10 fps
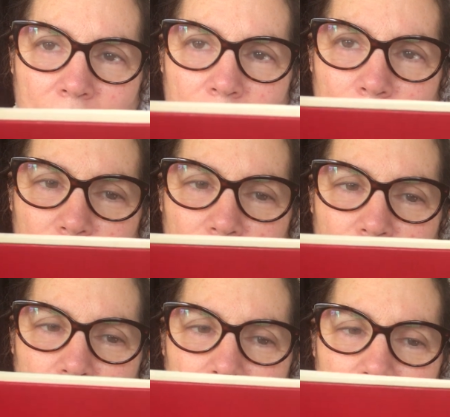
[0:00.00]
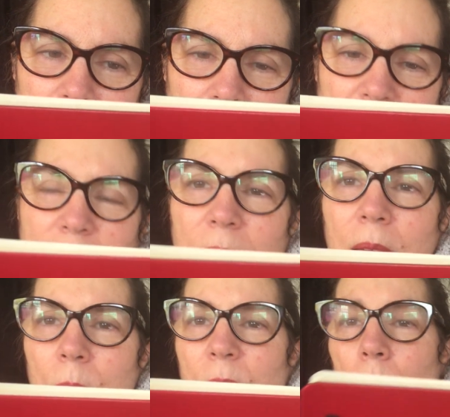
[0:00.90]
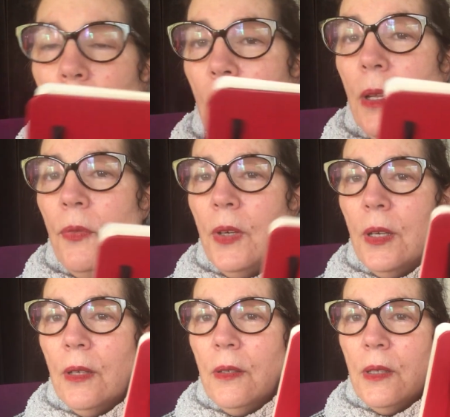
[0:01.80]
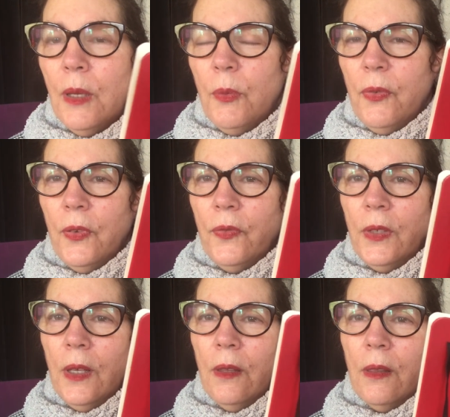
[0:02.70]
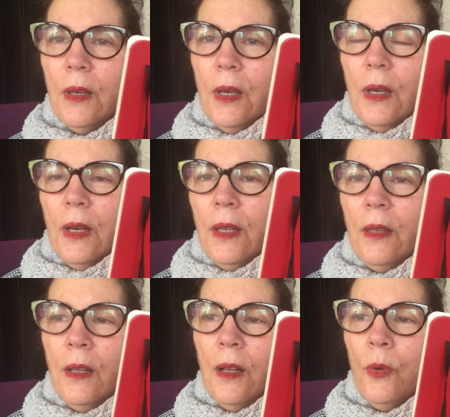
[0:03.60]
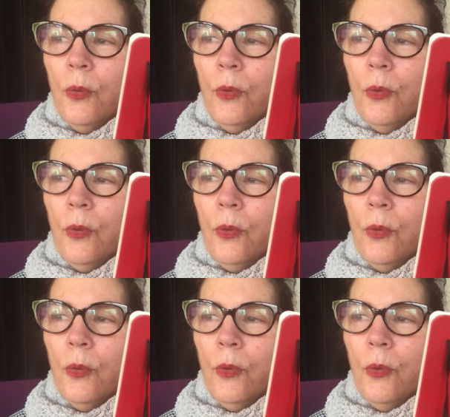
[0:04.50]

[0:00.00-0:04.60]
typo story. We are leaving here December 15th, and then I